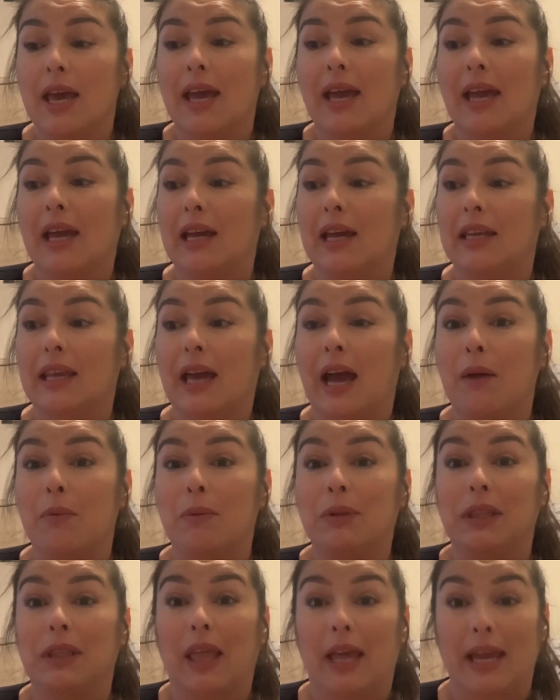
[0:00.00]
And I
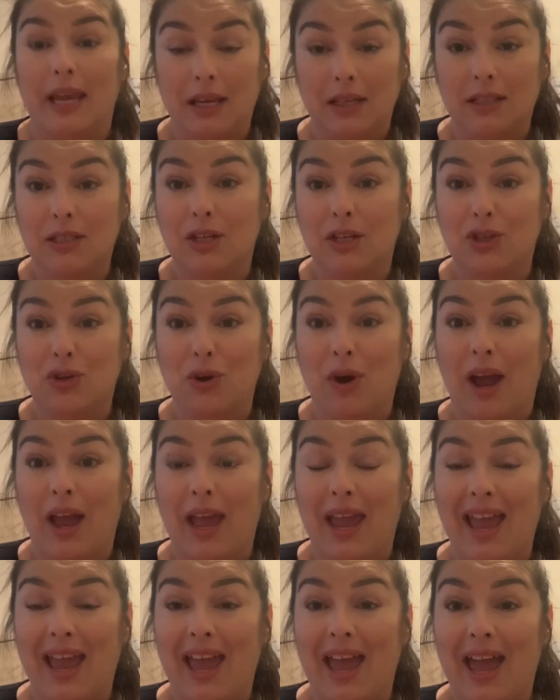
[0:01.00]
would like to
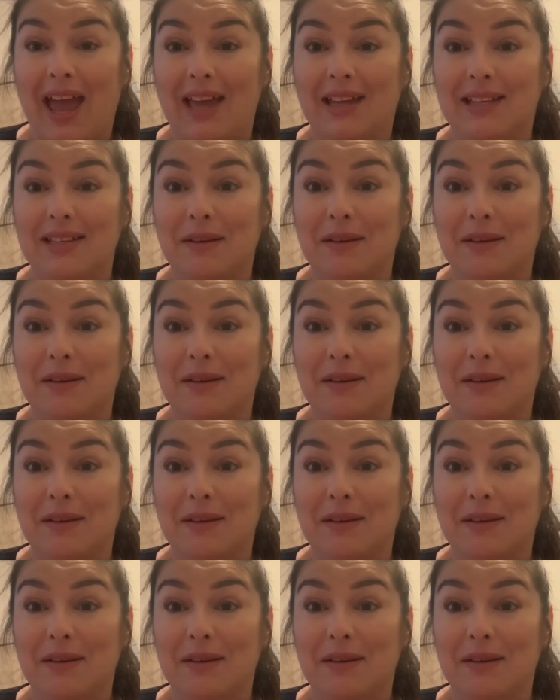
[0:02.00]
try and